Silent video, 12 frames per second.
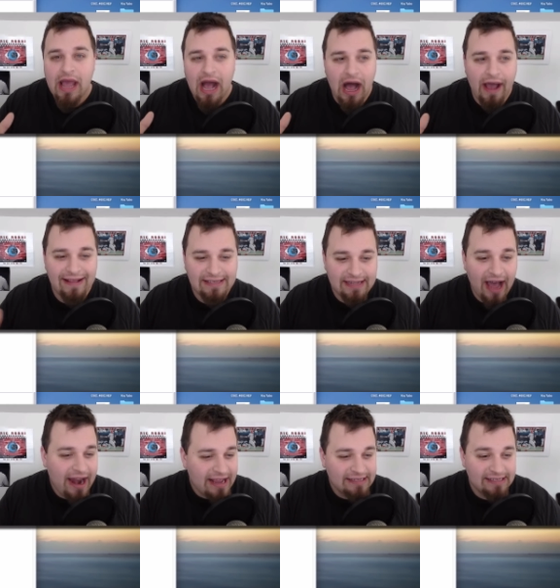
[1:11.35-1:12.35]
It's
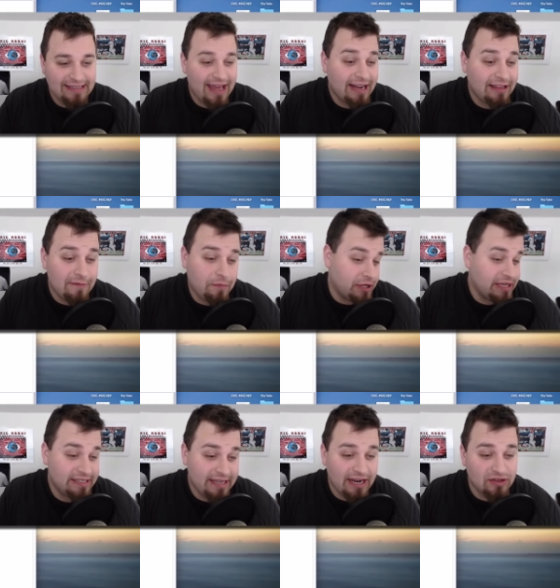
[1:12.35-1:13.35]
not as aesthetically
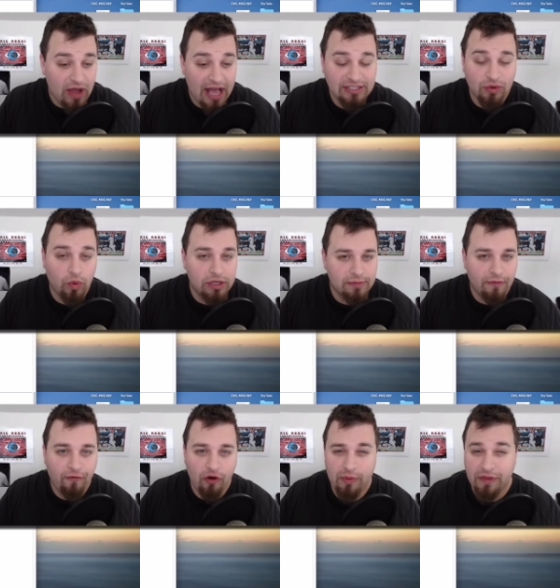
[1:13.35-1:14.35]
pleasing as it was
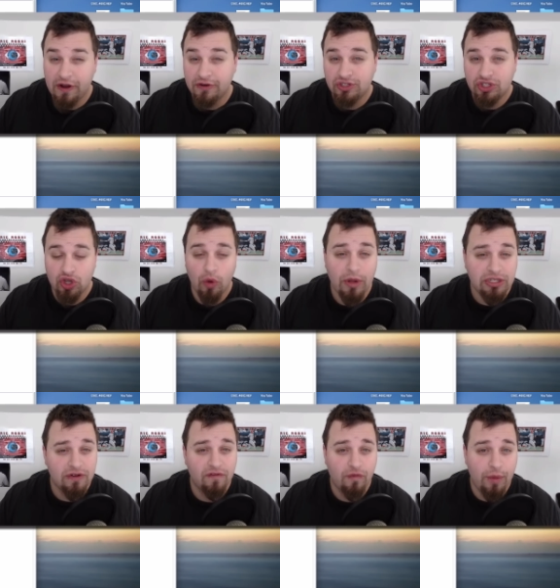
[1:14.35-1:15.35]
before, but there's so much
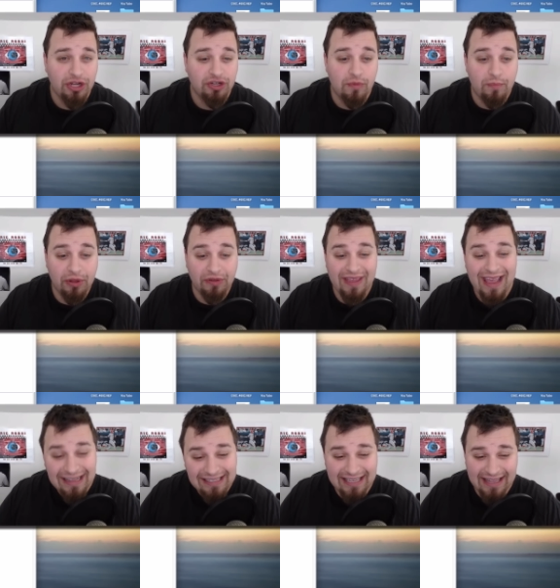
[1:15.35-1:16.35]
information built
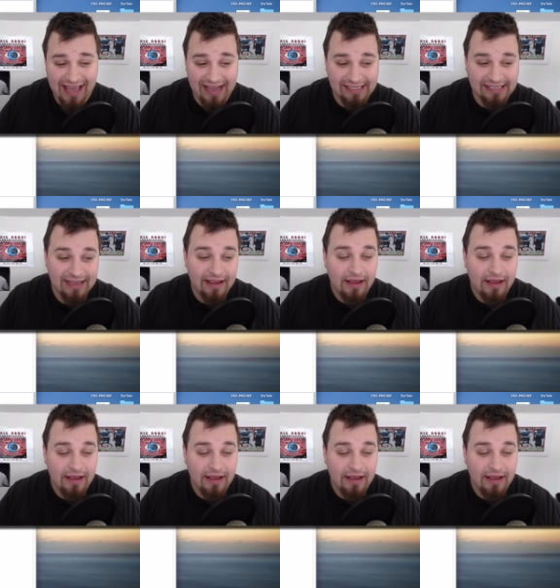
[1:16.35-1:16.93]
into this